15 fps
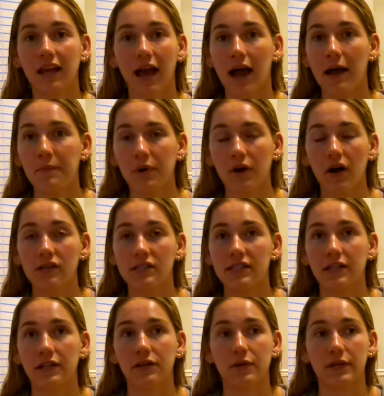I'm
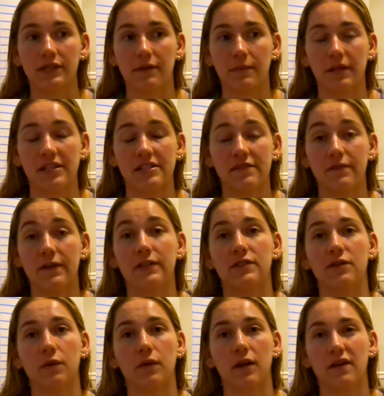constantly doing something different,
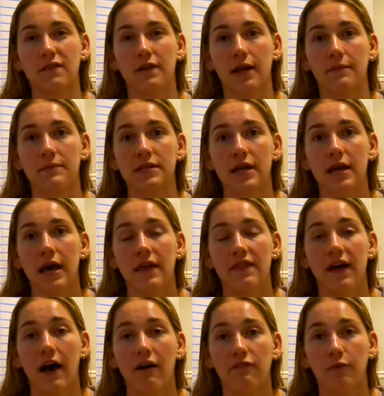so a lot of times
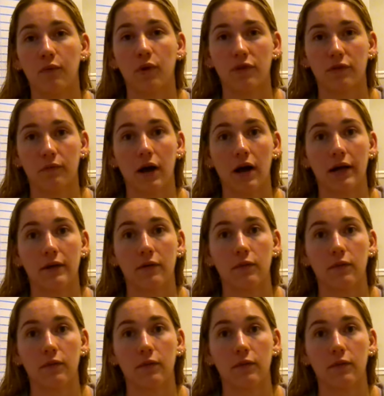that fourth run,